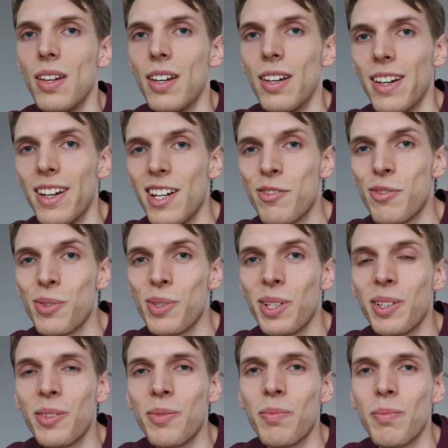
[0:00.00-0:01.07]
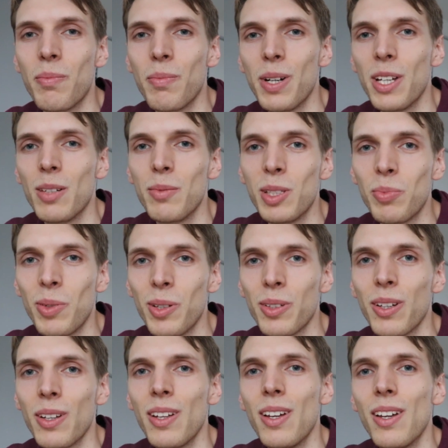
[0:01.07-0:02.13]
Hi everyone, my name is Piotr,
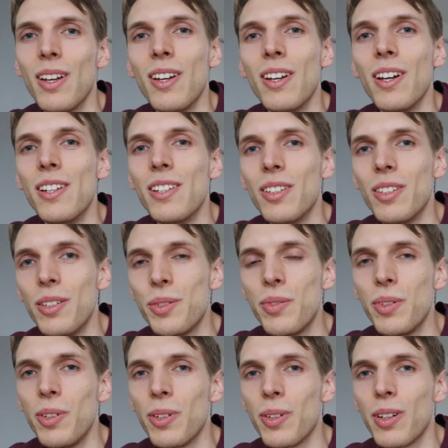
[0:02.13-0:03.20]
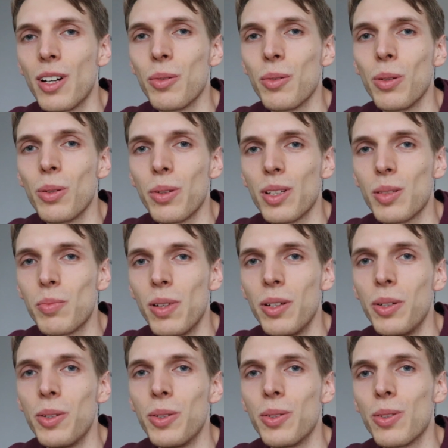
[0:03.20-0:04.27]
and in this video I want to explain
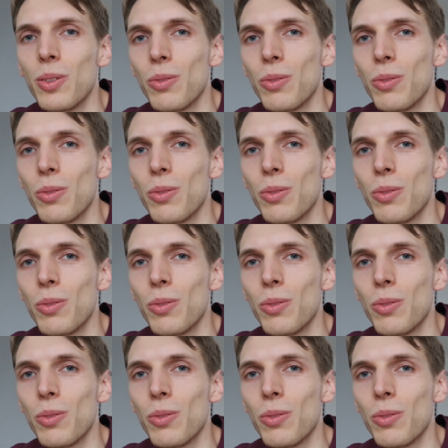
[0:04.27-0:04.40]
you